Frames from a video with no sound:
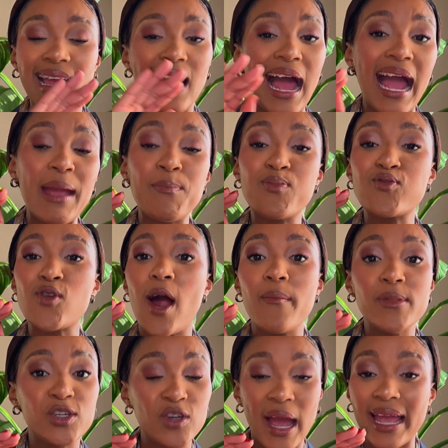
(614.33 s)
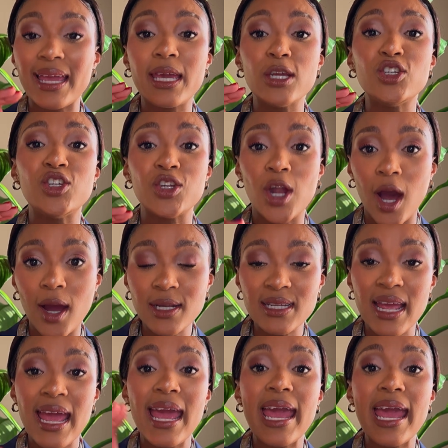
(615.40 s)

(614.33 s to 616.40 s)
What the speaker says: I promise you, I kid you not,